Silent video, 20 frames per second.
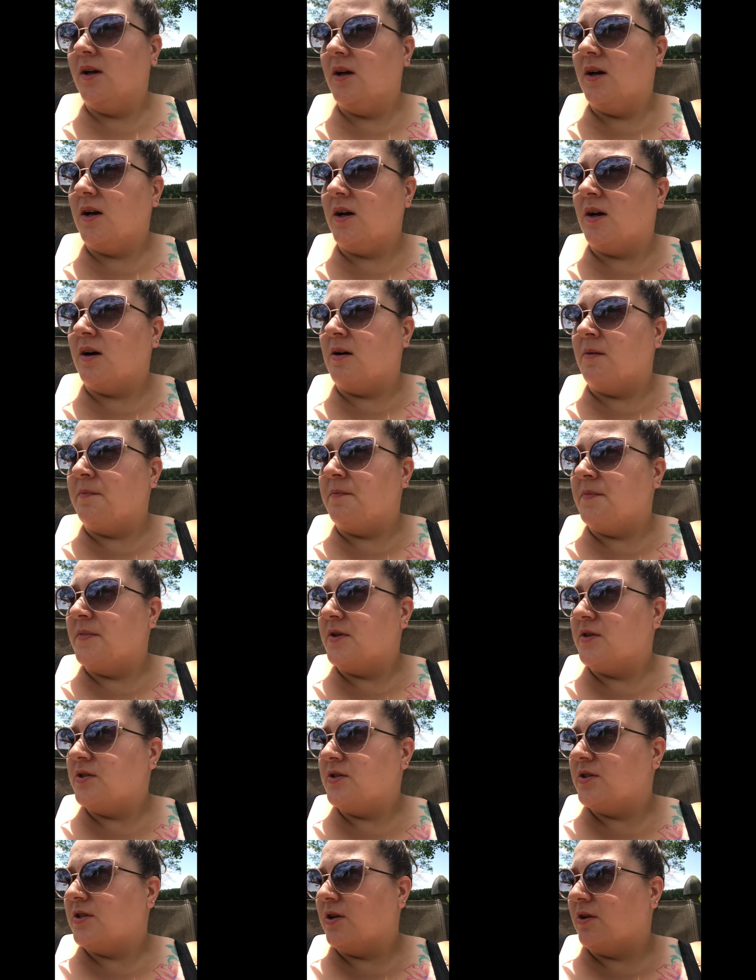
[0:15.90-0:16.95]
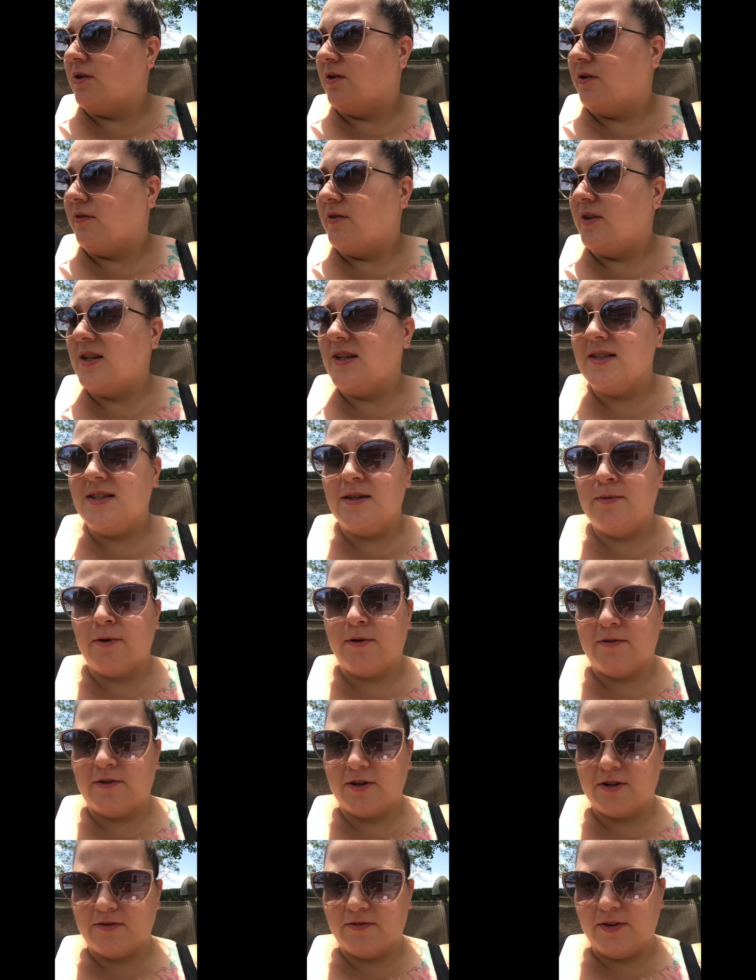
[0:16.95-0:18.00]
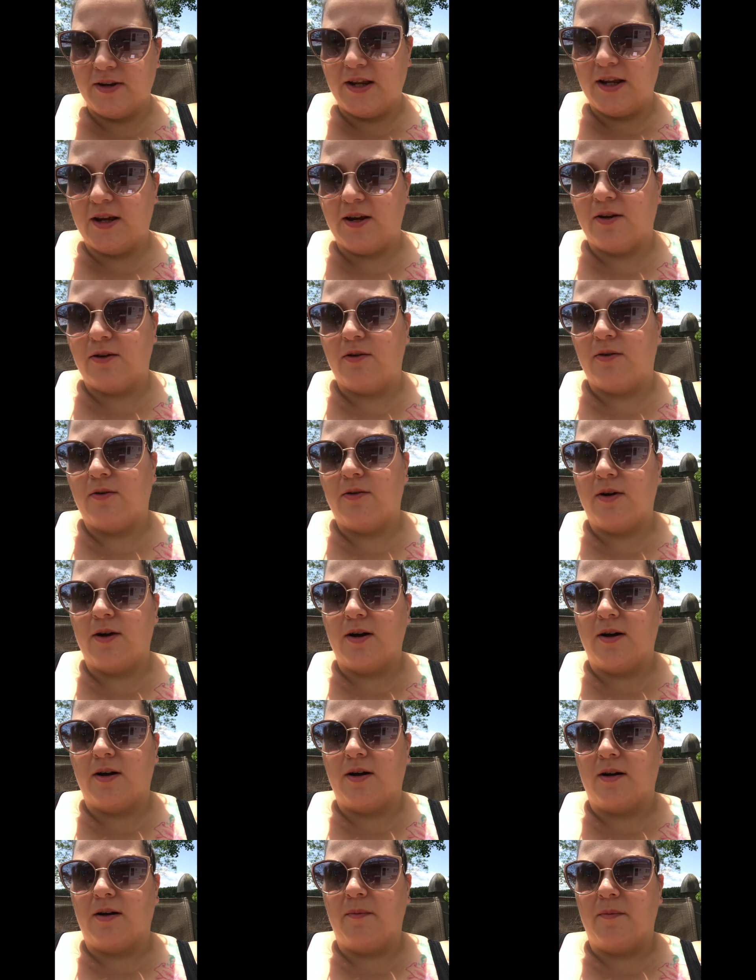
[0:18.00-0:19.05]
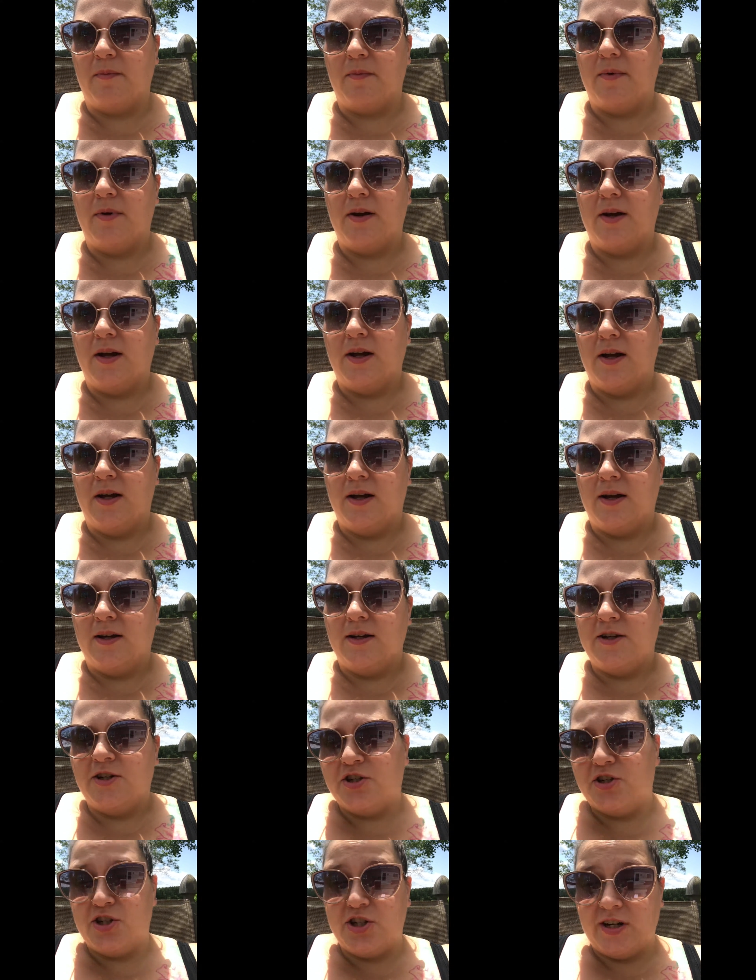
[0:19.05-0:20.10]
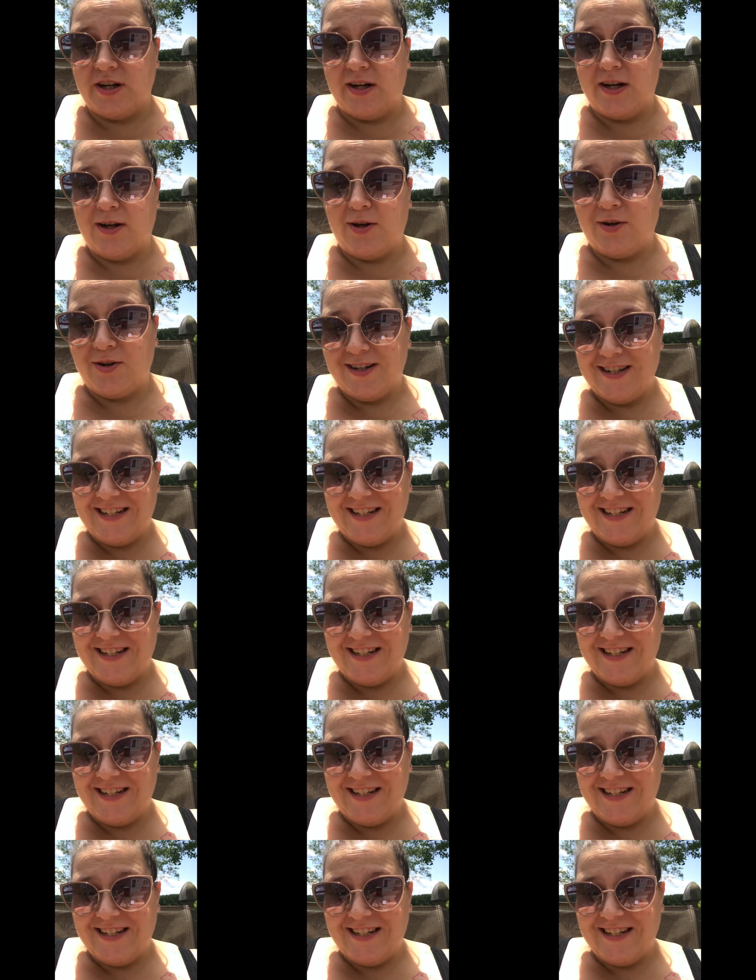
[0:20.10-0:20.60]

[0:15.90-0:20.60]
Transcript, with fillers: Um, so if you didn't see my first video, um, you should check it out.